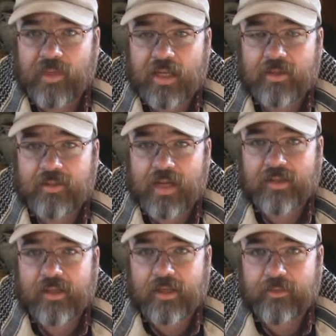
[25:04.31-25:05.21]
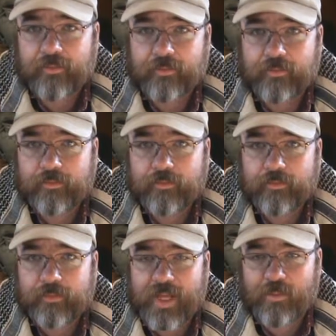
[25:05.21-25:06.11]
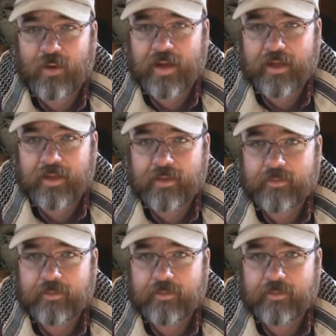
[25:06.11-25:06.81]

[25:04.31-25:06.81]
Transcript: and testing it and breaking it.